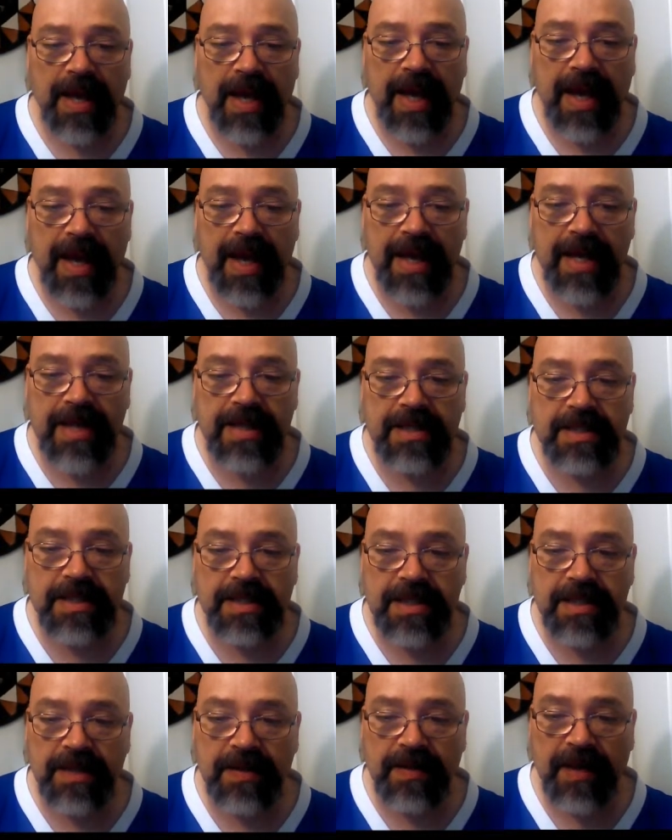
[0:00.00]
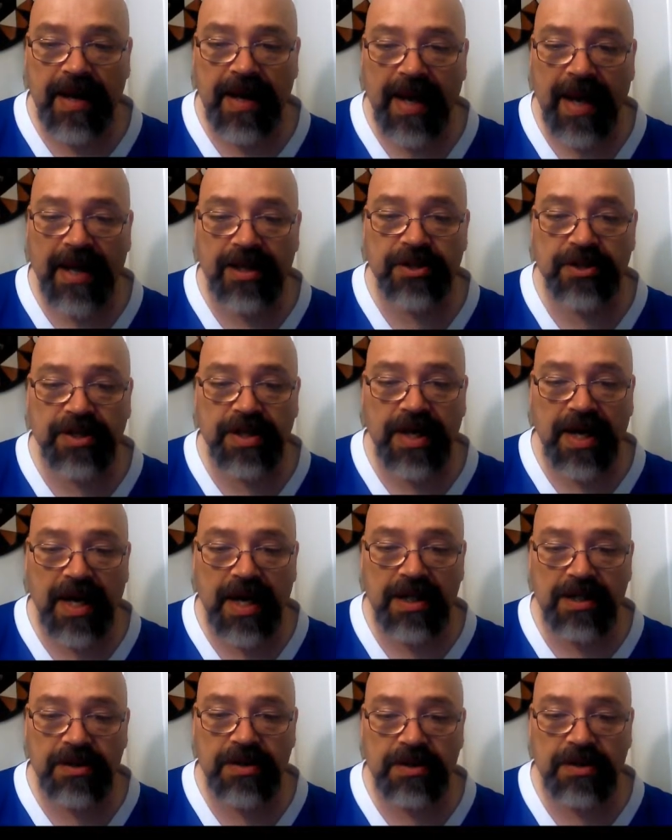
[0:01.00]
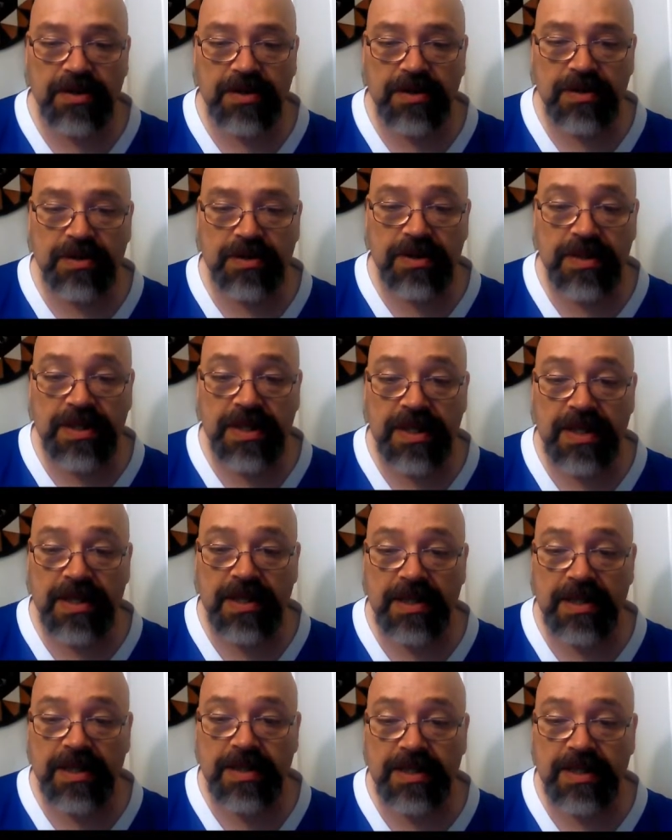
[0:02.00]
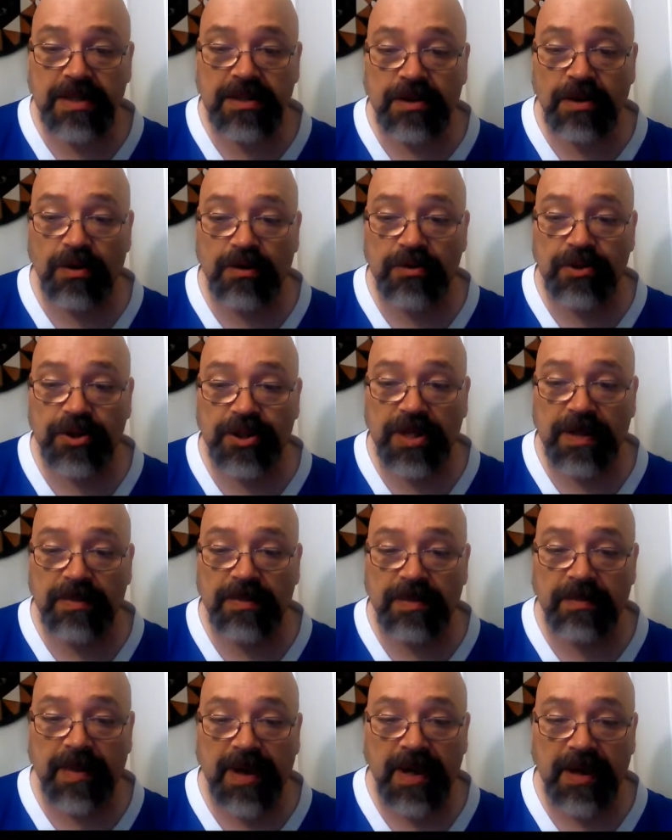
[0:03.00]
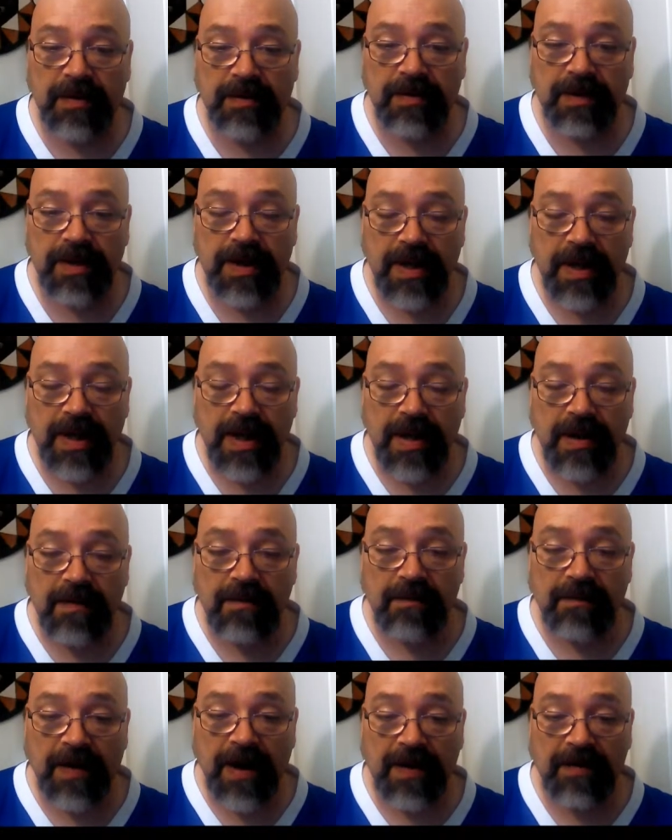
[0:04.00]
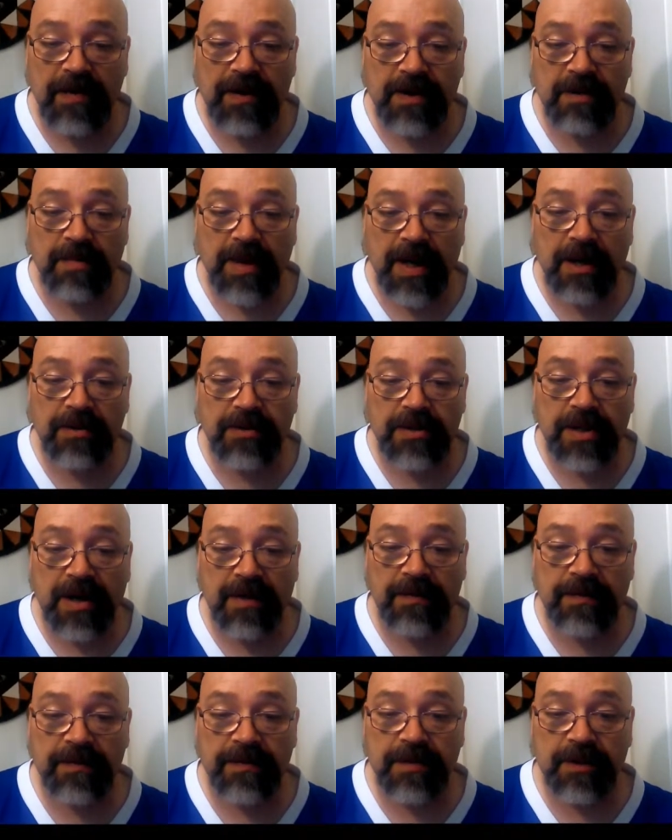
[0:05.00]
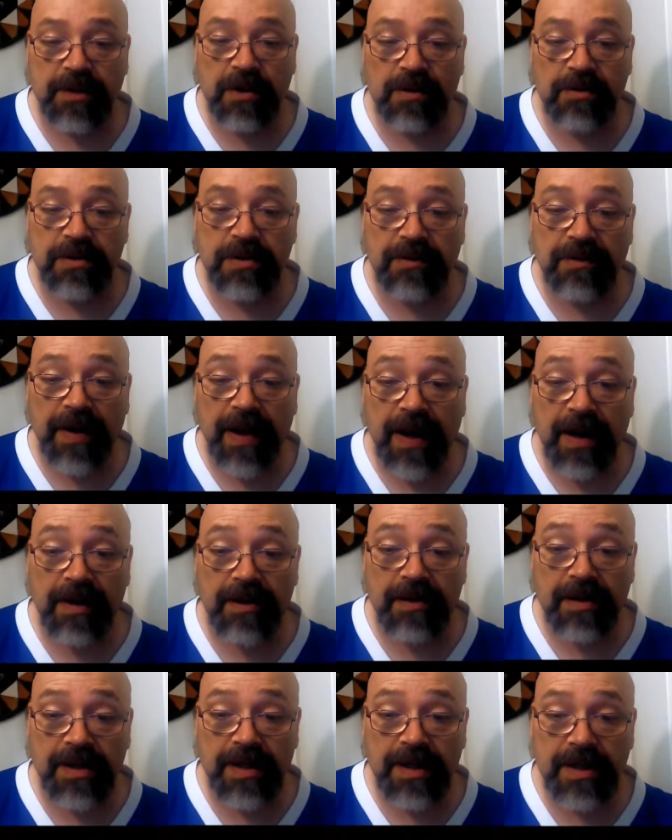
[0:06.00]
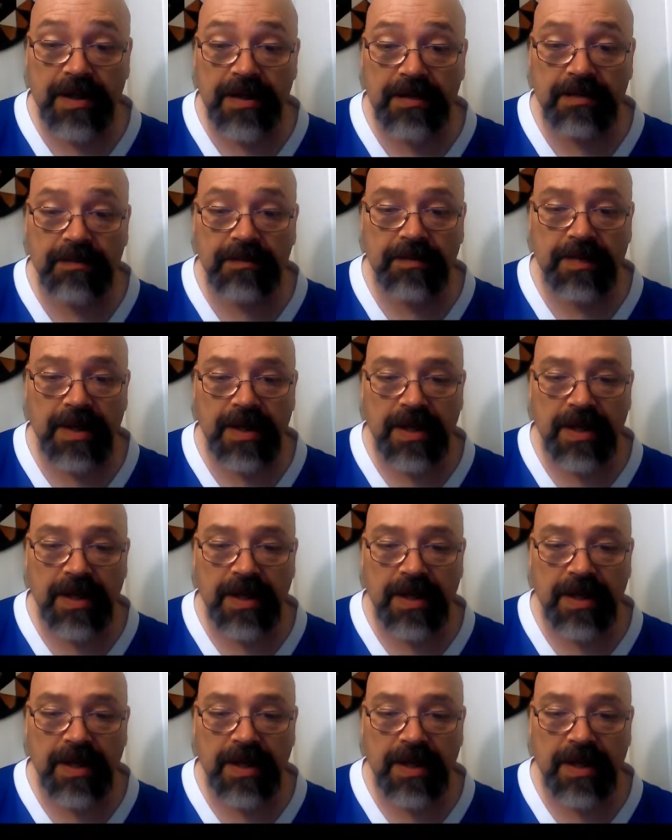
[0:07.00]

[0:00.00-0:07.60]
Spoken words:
And they actually got to see this ghost ship about 500 miles off the coast of Ireland.